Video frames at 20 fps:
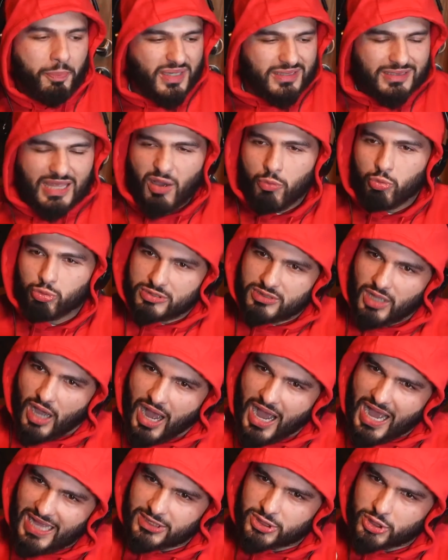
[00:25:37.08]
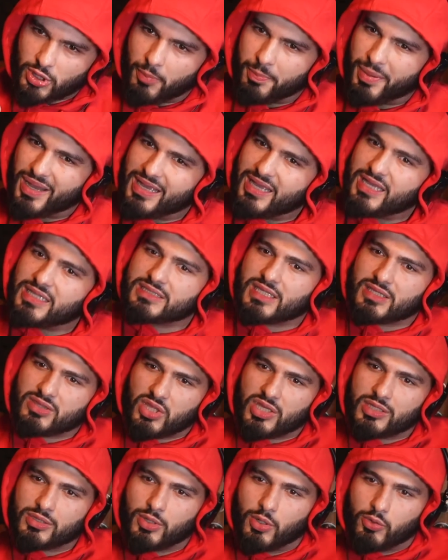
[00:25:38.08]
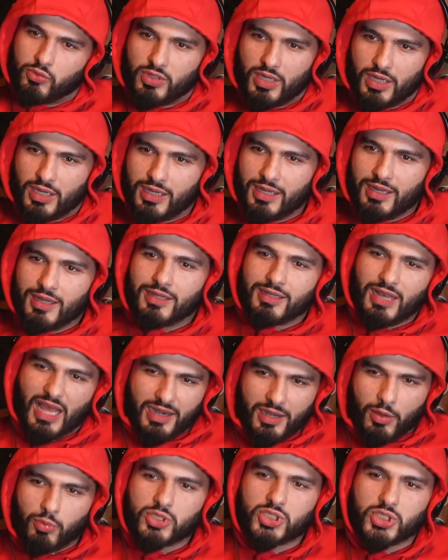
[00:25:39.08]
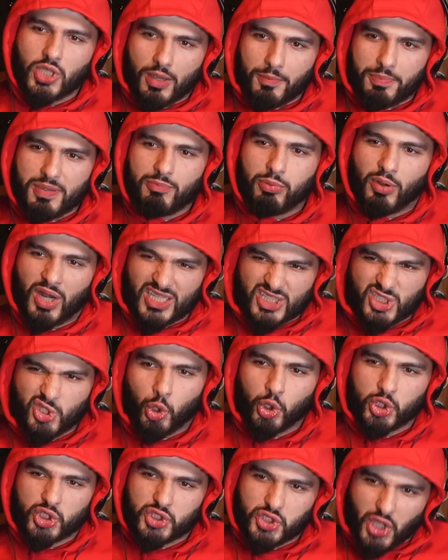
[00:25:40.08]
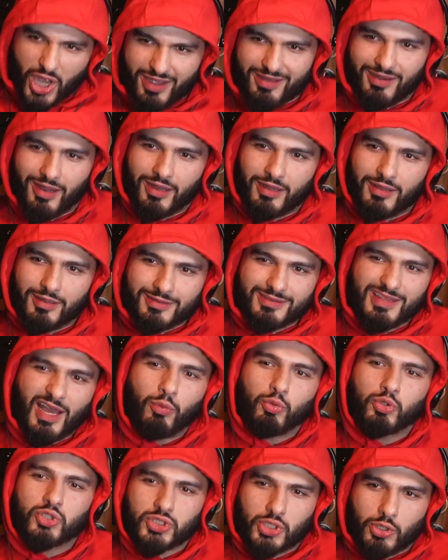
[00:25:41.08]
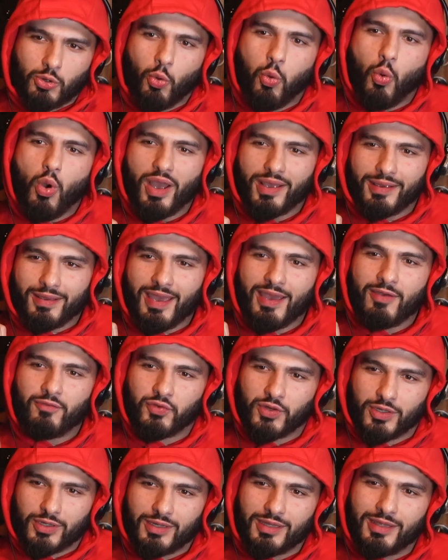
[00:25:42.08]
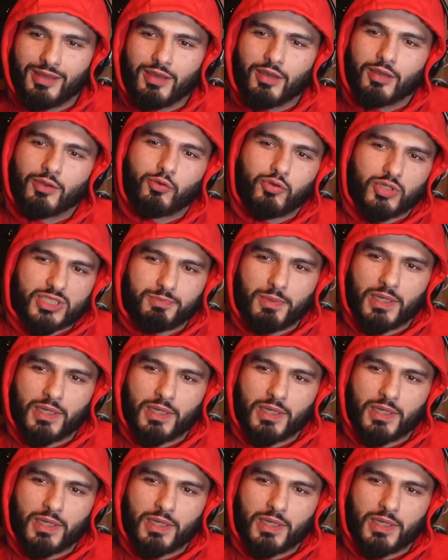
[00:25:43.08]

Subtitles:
but here's the thing though, yeah, like there were certain people like Scott Steiner that was quite evidently Chris Benoit.